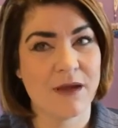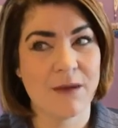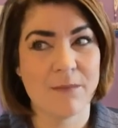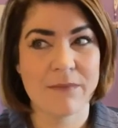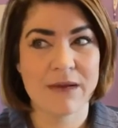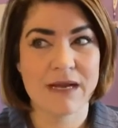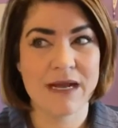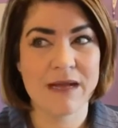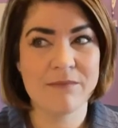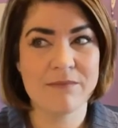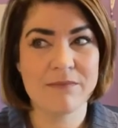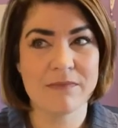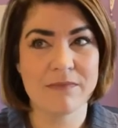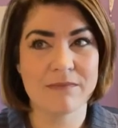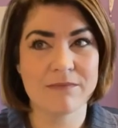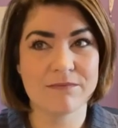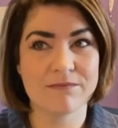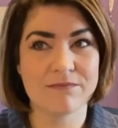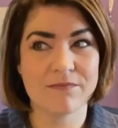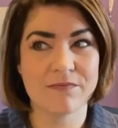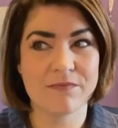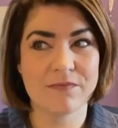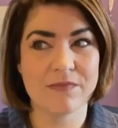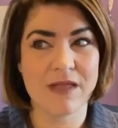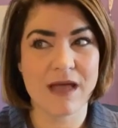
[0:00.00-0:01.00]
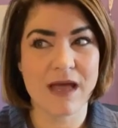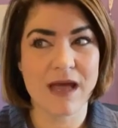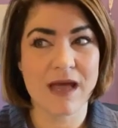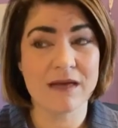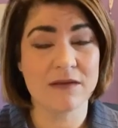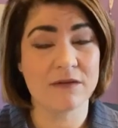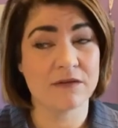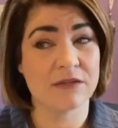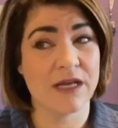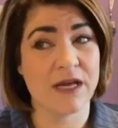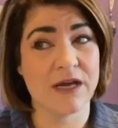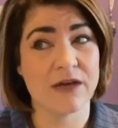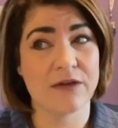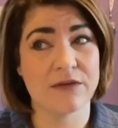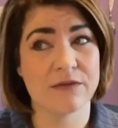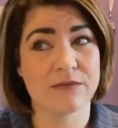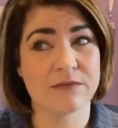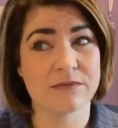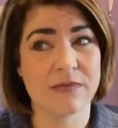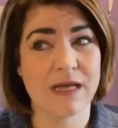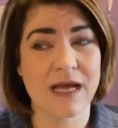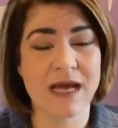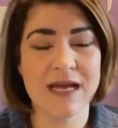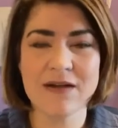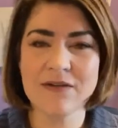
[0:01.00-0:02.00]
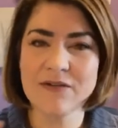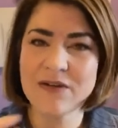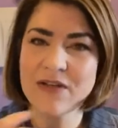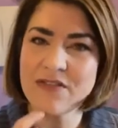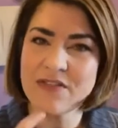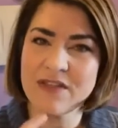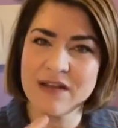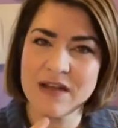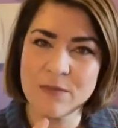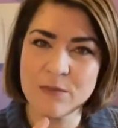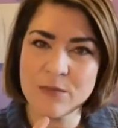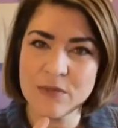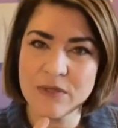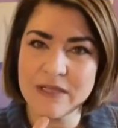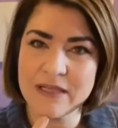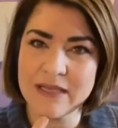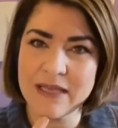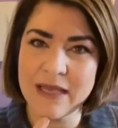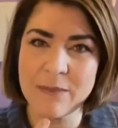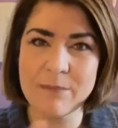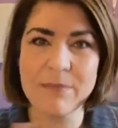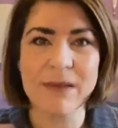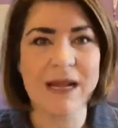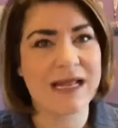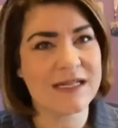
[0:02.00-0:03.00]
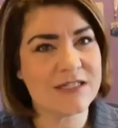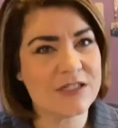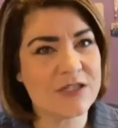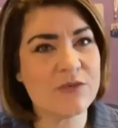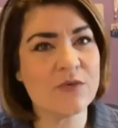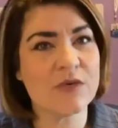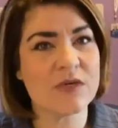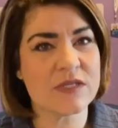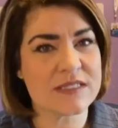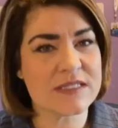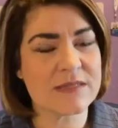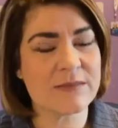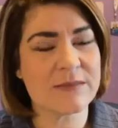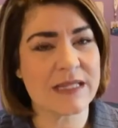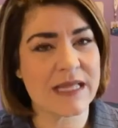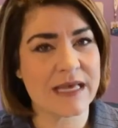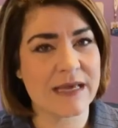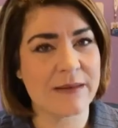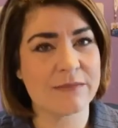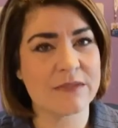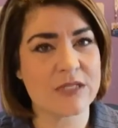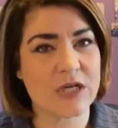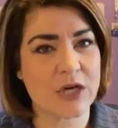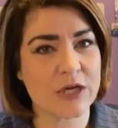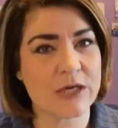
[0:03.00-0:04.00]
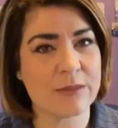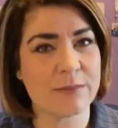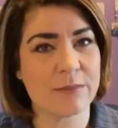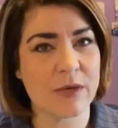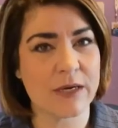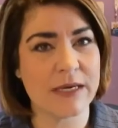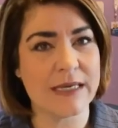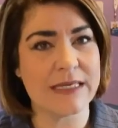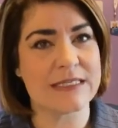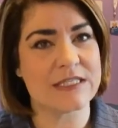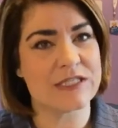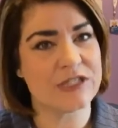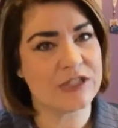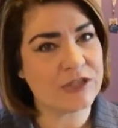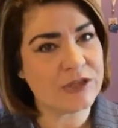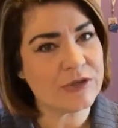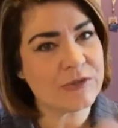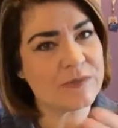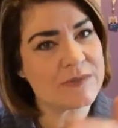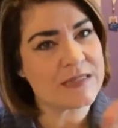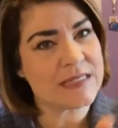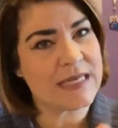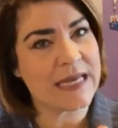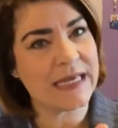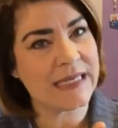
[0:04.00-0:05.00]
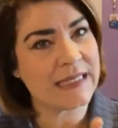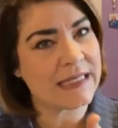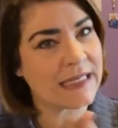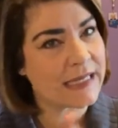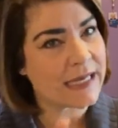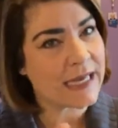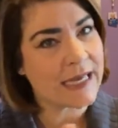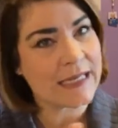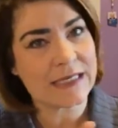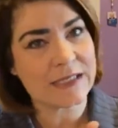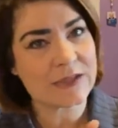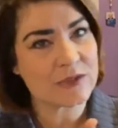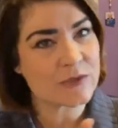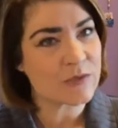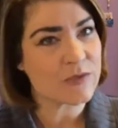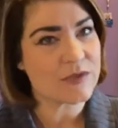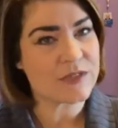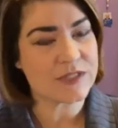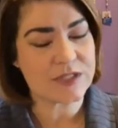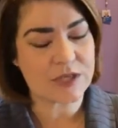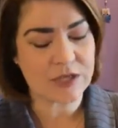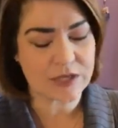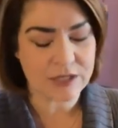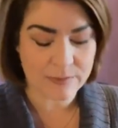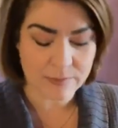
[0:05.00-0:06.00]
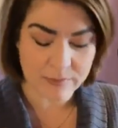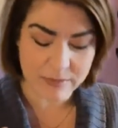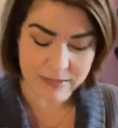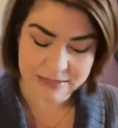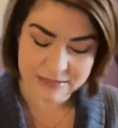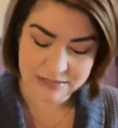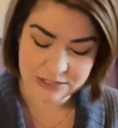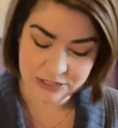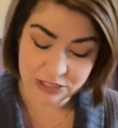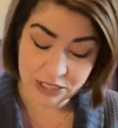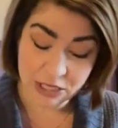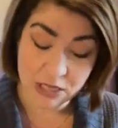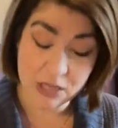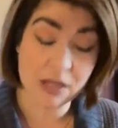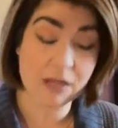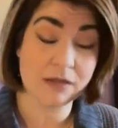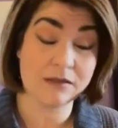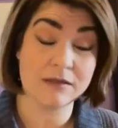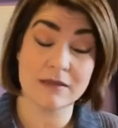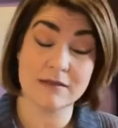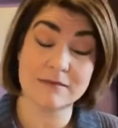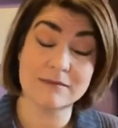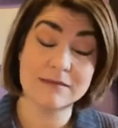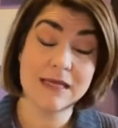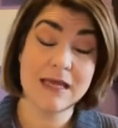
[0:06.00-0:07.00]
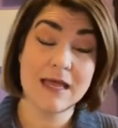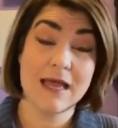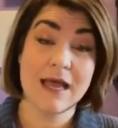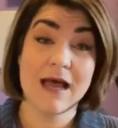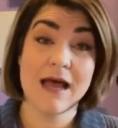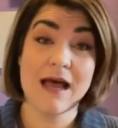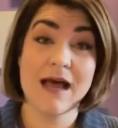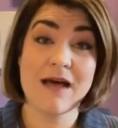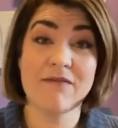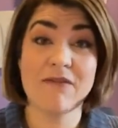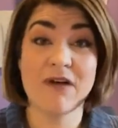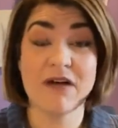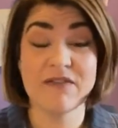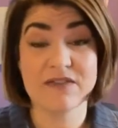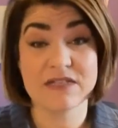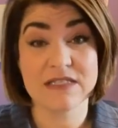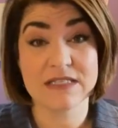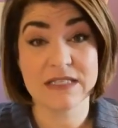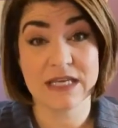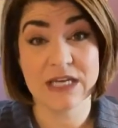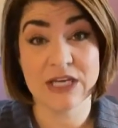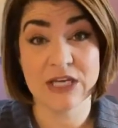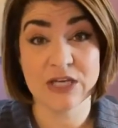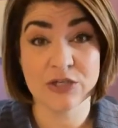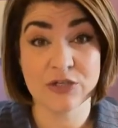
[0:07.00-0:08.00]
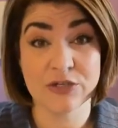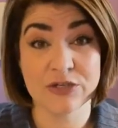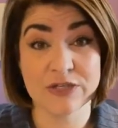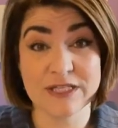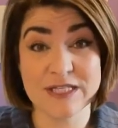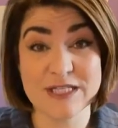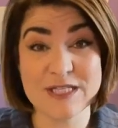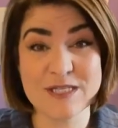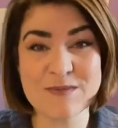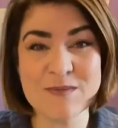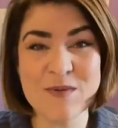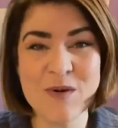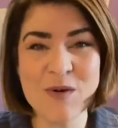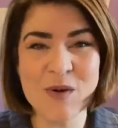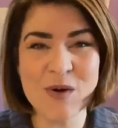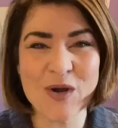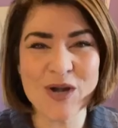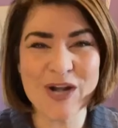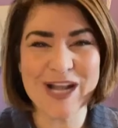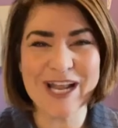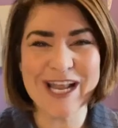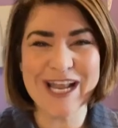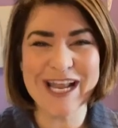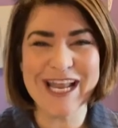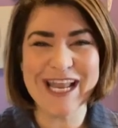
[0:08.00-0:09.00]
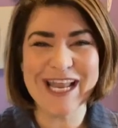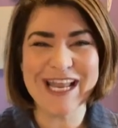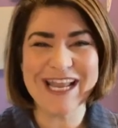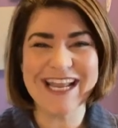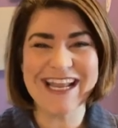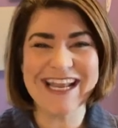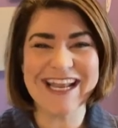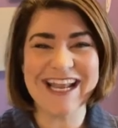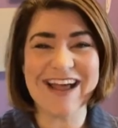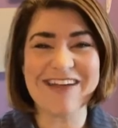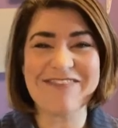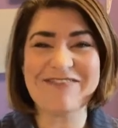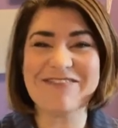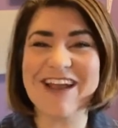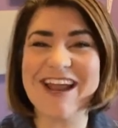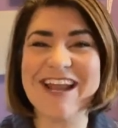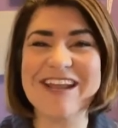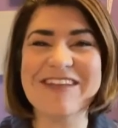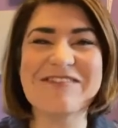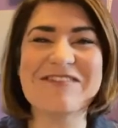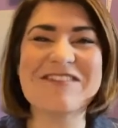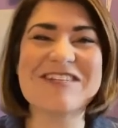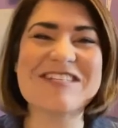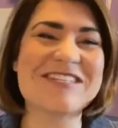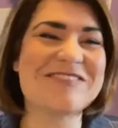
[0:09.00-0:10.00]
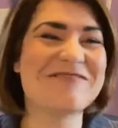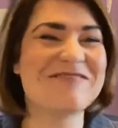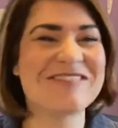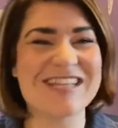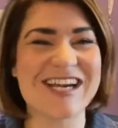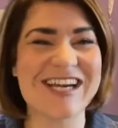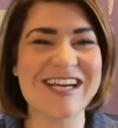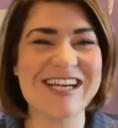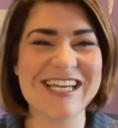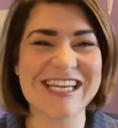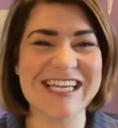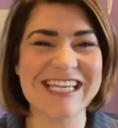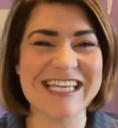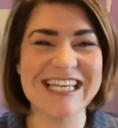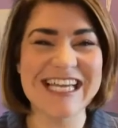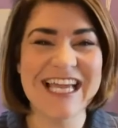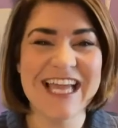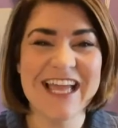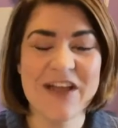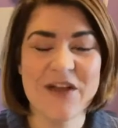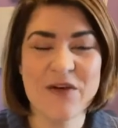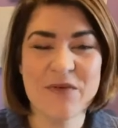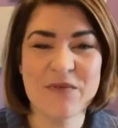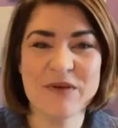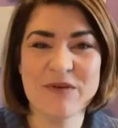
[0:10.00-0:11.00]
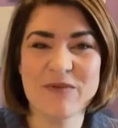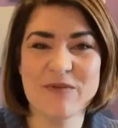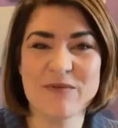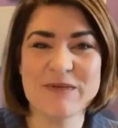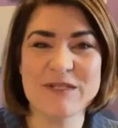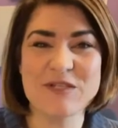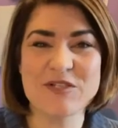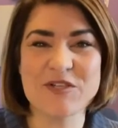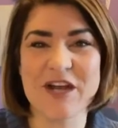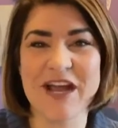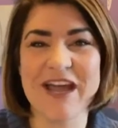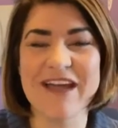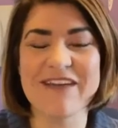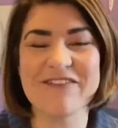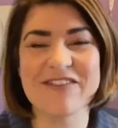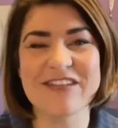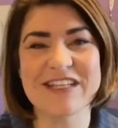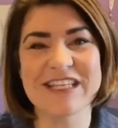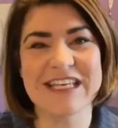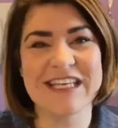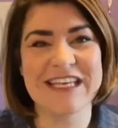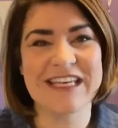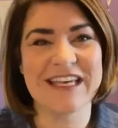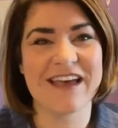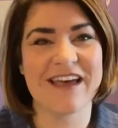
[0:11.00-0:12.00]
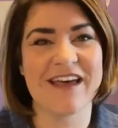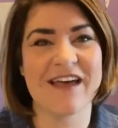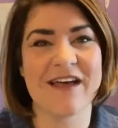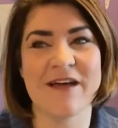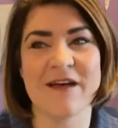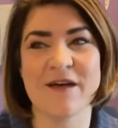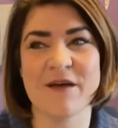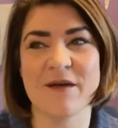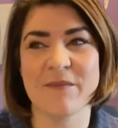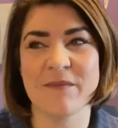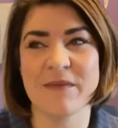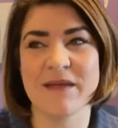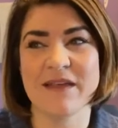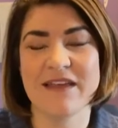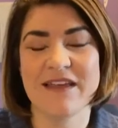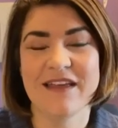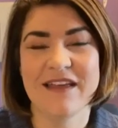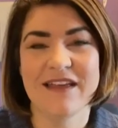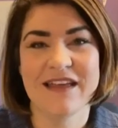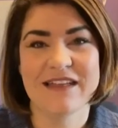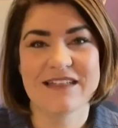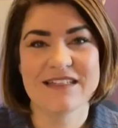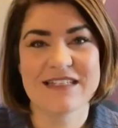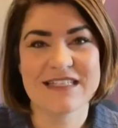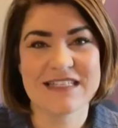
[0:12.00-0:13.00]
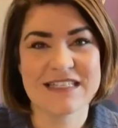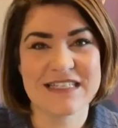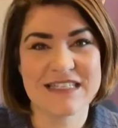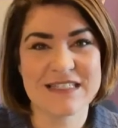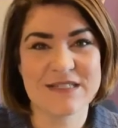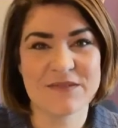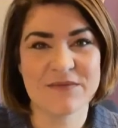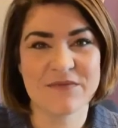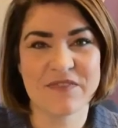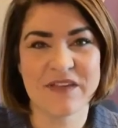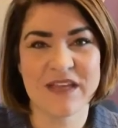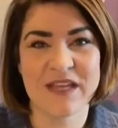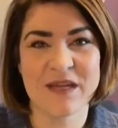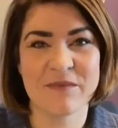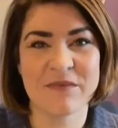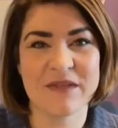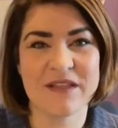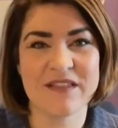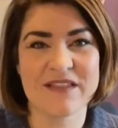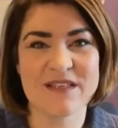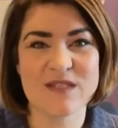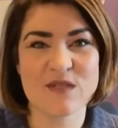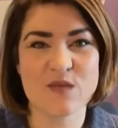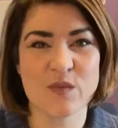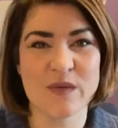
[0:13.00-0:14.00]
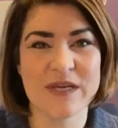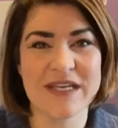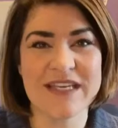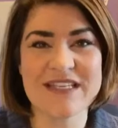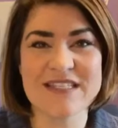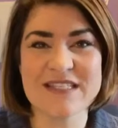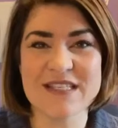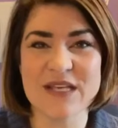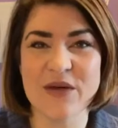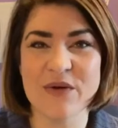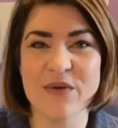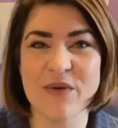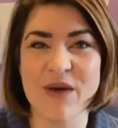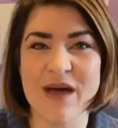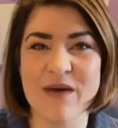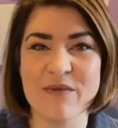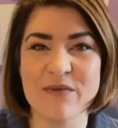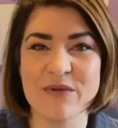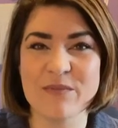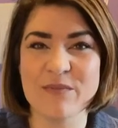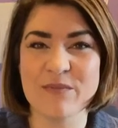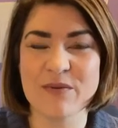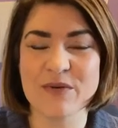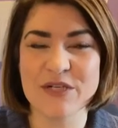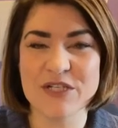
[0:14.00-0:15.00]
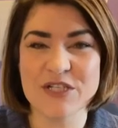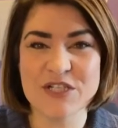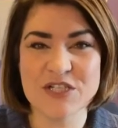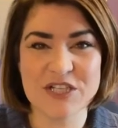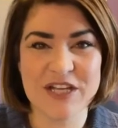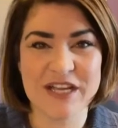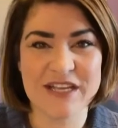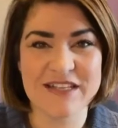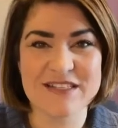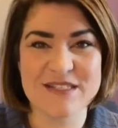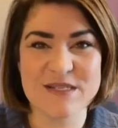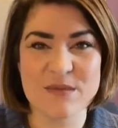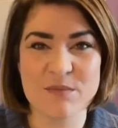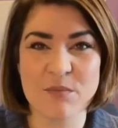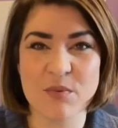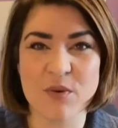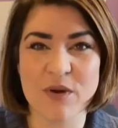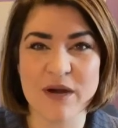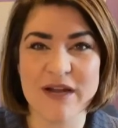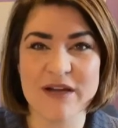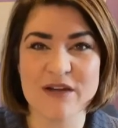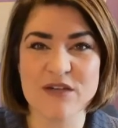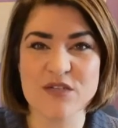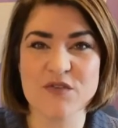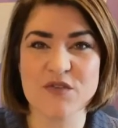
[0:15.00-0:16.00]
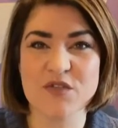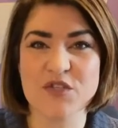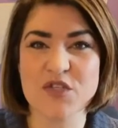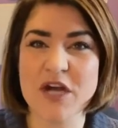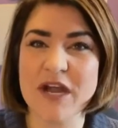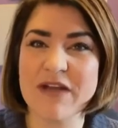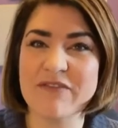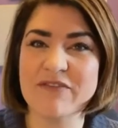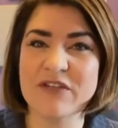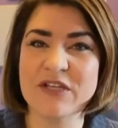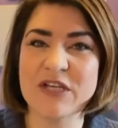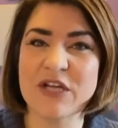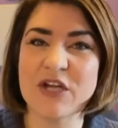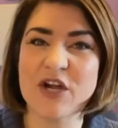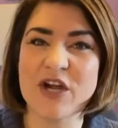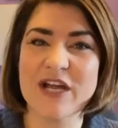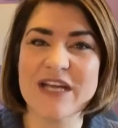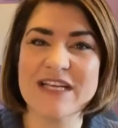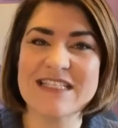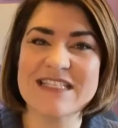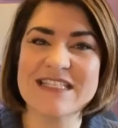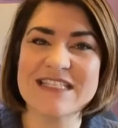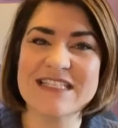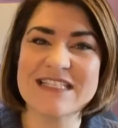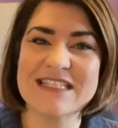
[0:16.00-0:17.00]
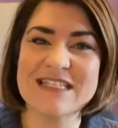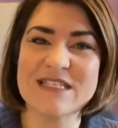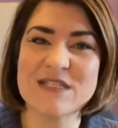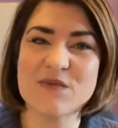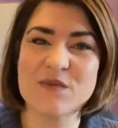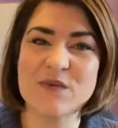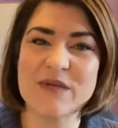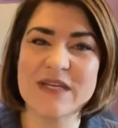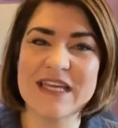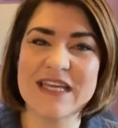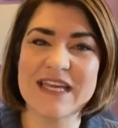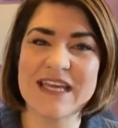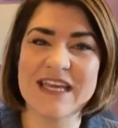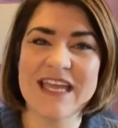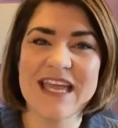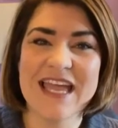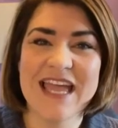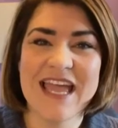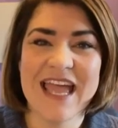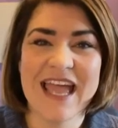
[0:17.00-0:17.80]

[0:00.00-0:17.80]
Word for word: But I'm, I don't know. I don't know that I'm really, but I do want some of that turkey breast. You know what I'm saying? Like, I just want the turkey breast. Y'all, I'm obviously hungry this morning and I'm ready for some turkey. We will be traveling um, to see some family this week. So I would appreciate some prayers for traveling graces this week.